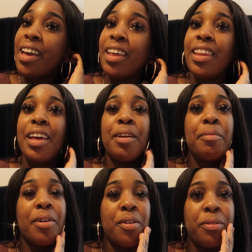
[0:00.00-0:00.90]
and let
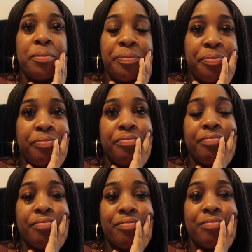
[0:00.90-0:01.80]
him know
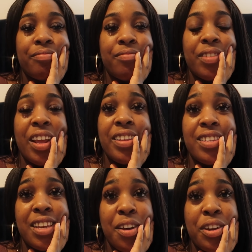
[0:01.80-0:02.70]
and
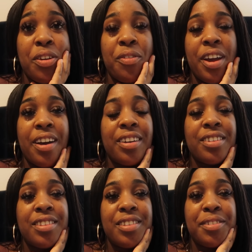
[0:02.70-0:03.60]
see how he
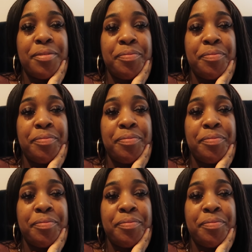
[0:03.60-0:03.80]
reacts.